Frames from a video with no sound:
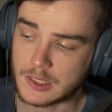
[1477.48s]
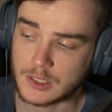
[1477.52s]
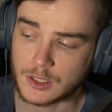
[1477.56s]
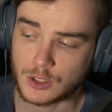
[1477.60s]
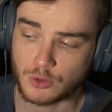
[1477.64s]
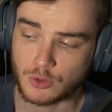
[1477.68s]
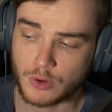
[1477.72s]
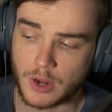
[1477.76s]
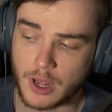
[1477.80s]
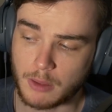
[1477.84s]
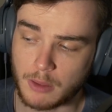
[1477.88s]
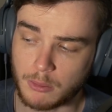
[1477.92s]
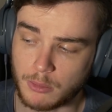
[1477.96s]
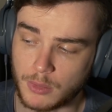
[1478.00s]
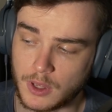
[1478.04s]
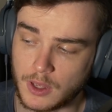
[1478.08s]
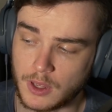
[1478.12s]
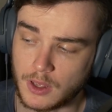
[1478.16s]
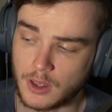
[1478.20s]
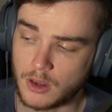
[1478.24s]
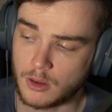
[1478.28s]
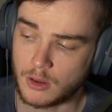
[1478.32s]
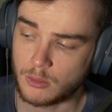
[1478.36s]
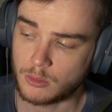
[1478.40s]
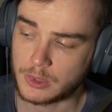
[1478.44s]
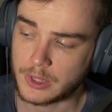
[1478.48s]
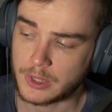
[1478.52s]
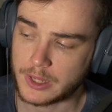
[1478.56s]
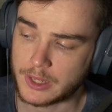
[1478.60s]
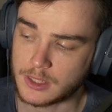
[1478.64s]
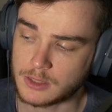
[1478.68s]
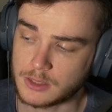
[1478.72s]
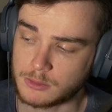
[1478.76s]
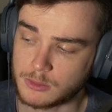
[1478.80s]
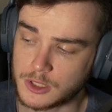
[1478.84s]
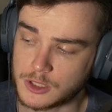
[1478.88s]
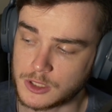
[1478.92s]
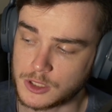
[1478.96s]
In Trap,
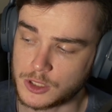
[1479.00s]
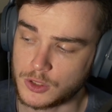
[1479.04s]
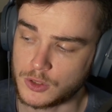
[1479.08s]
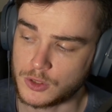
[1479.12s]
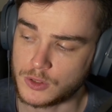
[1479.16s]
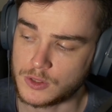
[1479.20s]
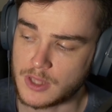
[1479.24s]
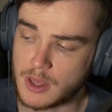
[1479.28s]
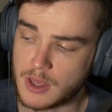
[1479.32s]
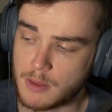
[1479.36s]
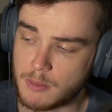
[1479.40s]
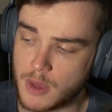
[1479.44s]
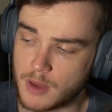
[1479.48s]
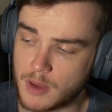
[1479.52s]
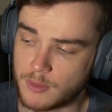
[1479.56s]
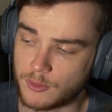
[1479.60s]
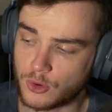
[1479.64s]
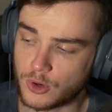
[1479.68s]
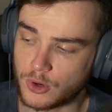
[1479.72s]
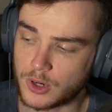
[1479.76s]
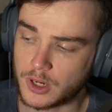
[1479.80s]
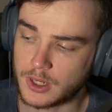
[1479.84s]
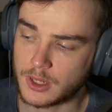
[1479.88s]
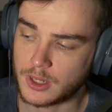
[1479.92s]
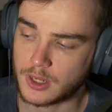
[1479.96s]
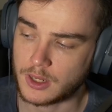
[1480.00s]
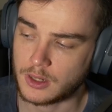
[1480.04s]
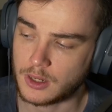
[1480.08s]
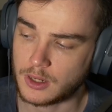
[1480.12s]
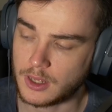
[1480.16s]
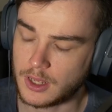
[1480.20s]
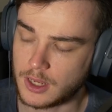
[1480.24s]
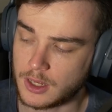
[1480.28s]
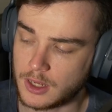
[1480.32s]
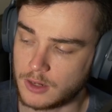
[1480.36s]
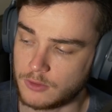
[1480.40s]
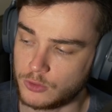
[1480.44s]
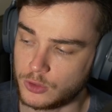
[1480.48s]
players must use their memory
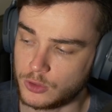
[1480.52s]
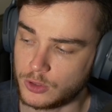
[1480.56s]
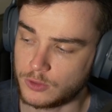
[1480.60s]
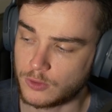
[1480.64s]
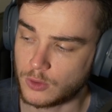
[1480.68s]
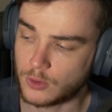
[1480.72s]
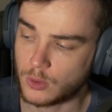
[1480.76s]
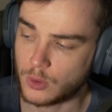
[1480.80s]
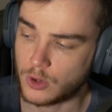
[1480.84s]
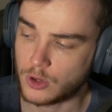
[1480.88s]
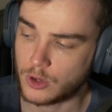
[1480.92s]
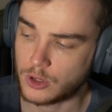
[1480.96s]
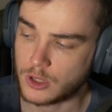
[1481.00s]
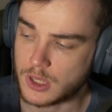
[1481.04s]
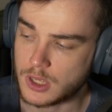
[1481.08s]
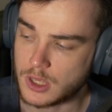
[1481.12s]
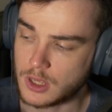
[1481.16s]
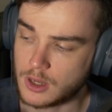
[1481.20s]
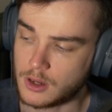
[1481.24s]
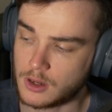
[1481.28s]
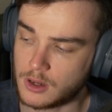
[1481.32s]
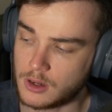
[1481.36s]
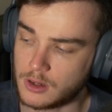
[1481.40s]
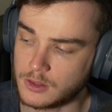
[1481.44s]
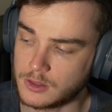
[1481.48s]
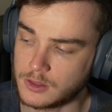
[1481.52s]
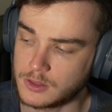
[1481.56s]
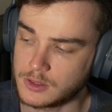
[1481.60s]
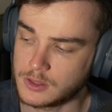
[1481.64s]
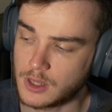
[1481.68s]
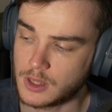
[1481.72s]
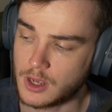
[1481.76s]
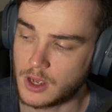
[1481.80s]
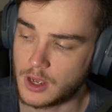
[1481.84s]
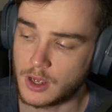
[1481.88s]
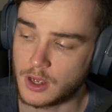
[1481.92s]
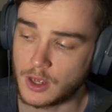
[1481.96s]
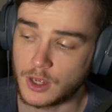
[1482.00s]
and handful of quirky
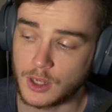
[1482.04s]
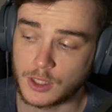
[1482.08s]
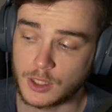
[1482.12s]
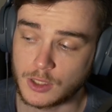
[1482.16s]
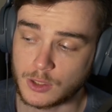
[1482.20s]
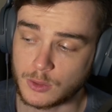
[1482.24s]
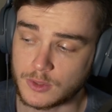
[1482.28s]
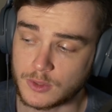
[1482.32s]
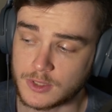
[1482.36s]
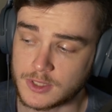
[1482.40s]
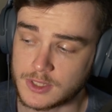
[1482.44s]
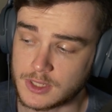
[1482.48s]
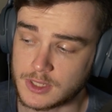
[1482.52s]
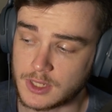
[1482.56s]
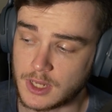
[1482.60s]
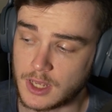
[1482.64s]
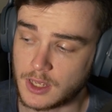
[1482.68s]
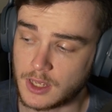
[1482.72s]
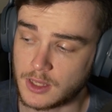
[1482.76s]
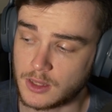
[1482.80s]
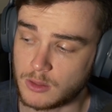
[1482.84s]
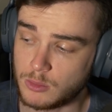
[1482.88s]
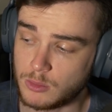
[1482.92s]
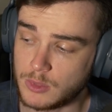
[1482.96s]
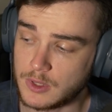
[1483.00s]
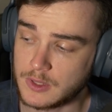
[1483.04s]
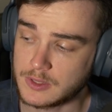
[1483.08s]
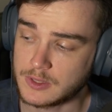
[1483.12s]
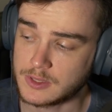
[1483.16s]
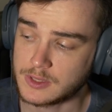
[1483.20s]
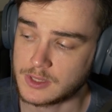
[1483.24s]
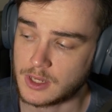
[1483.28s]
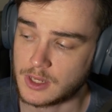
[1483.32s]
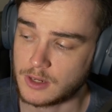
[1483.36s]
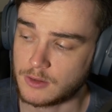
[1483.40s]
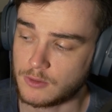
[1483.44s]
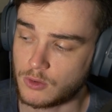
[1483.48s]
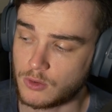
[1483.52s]
cards to ensnare the
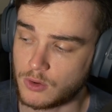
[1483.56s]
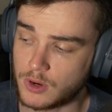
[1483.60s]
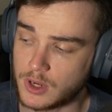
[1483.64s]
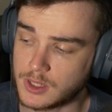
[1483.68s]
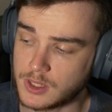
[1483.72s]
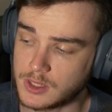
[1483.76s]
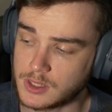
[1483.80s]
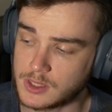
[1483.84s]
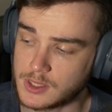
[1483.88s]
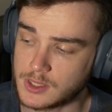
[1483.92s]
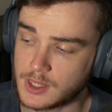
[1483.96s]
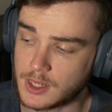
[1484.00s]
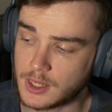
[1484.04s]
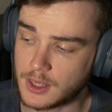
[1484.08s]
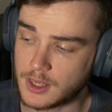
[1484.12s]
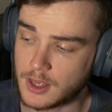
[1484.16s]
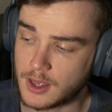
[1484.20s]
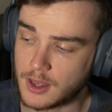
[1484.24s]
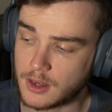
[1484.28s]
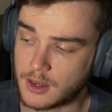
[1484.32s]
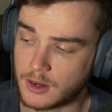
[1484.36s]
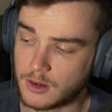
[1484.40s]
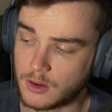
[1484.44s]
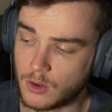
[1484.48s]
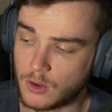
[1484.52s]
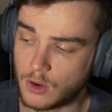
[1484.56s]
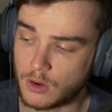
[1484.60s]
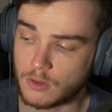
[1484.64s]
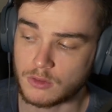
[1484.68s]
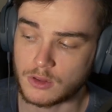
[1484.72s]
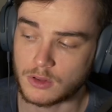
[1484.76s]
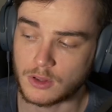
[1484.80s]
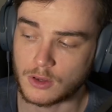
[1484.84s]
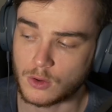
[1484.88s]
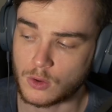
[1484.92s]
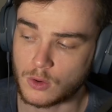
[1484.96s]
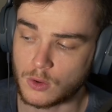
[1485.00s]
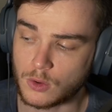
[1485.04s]
biggest set of creatures they can
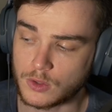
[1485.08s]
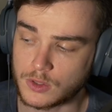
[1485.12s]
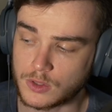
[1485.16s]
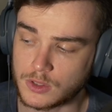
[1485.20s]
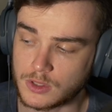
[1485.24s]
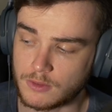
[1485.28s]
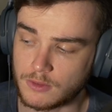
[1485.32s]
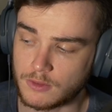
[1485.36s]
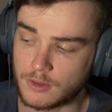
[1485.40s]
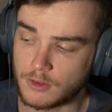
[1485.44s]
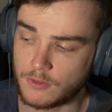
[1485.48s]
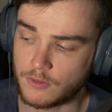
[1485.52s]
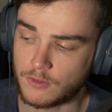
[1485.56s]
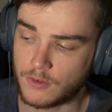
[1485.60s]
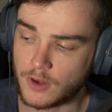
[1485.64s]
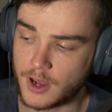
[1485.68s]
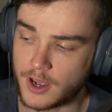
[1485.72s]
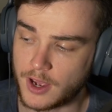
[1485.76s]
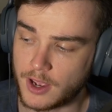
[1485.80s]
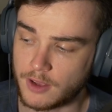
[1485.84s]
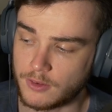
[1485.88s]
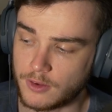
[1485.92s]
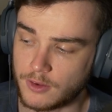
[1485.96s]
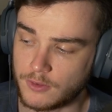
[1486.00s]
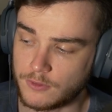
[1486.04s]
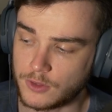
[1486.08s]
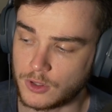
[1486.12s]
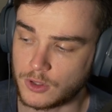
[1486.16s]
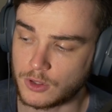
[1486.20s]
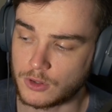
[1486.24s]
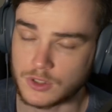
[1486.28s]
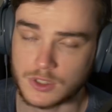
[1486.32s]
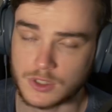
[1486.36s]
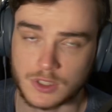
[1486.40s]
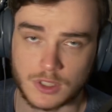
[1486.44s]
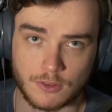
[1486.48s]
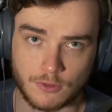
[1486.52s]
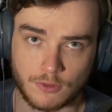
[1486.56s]
over the course of the 5
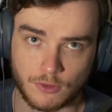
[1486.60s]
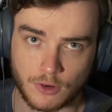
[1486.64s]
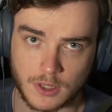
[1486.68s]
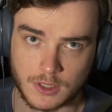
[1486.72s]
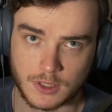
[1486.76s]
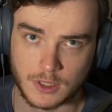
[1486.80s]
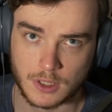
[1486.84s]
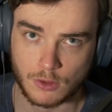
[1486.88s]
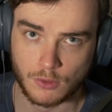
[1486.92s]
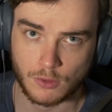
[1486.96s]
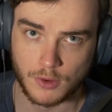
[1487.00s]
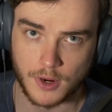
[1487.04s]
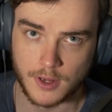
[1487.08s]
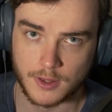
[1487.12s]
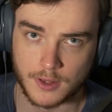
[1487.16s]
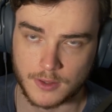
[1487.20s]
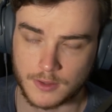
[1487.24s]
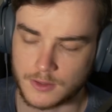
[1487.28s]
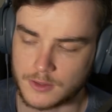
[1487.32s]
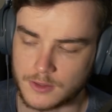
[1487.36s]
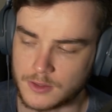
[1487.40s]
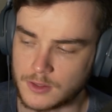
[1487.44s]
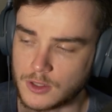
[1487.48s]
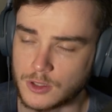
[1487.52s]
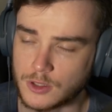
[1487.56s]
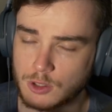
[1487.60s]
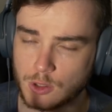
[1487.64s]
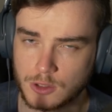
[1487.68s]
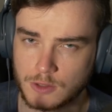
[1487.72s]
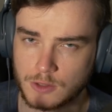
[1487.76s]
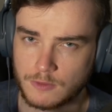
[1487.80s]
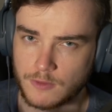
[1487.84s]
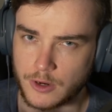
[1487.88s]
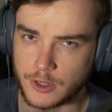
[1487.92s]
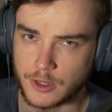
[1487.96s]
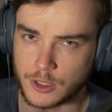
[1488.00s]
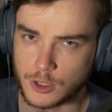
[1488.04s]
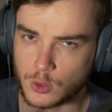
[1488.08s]
furiously frantic rounds,
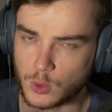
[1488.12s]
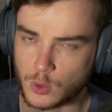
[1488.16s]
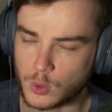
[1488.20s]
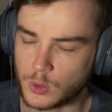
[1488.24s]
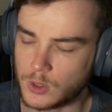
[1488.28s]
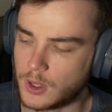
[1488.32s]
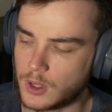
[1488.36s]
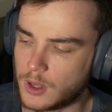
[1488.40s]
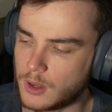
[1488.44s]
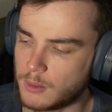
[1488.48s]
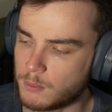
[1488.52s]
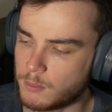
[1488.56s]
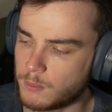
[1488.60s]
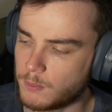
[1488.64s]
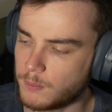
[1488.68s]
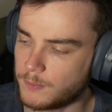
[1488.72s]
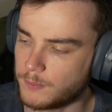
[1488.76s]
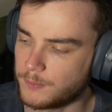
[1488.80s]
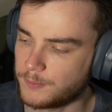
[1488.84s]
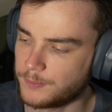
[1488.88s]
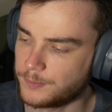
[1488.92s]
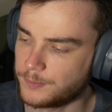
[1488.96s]
so it's a very short game.